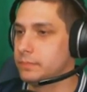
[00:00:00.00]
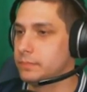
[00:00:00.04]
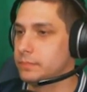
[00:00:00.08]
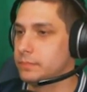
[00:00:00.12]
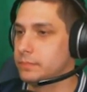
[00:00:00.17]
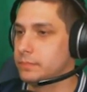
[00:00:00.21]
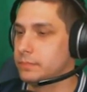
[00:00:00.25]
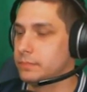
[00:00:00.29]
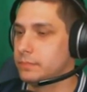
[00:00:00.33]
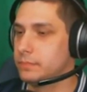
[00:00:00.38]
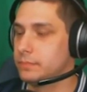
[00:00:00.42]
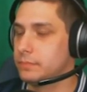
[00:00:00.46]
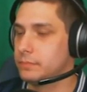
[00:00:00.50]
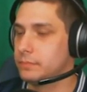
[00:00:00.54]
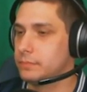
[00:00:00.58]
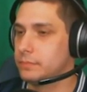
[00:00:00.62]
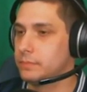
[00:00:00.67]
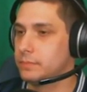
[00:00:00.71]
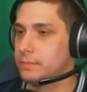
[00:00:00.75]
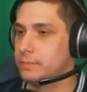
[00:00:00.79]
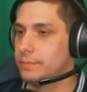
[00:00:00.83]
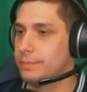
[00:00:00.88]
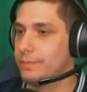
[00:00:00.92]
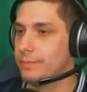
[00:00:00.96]

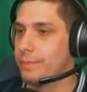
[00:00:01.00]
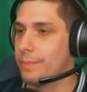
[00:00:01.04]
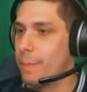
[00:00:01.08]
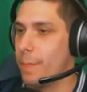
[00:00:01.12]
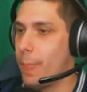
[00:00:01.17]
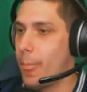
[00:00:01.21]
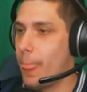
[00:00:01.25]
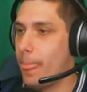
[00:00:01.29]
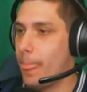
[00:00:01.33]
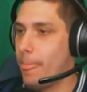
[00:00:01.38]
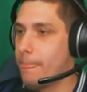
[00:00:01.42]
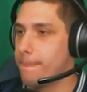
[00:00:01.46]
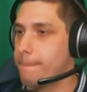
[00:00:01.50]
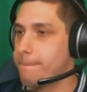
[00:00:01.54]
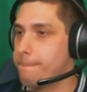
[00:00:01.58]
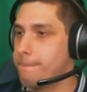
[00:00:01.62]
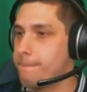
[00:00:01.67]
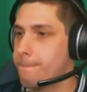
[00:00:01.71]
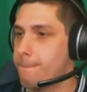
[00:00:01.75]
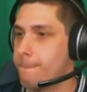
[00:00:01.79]
Nobody speaks.